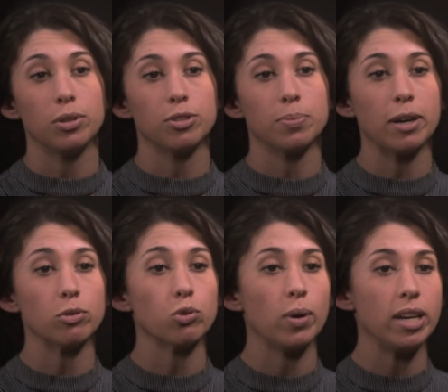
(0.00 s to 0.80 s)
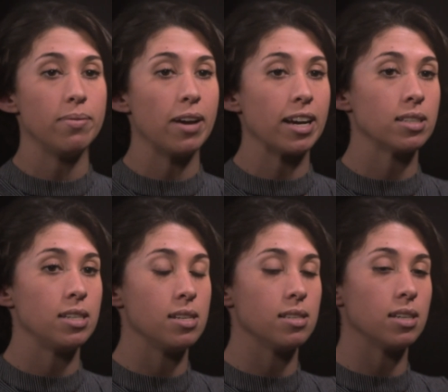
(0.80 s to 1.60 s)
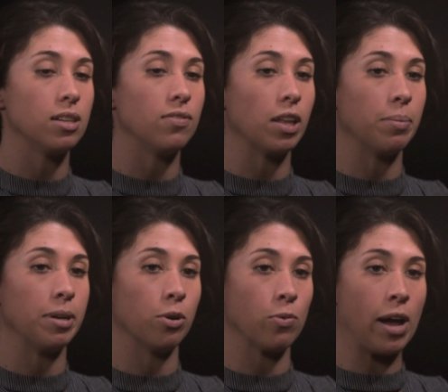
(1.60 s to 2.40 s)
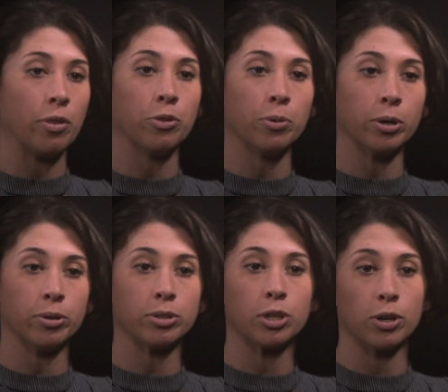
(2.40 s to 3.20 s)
There's about 20 vaccines in development around the world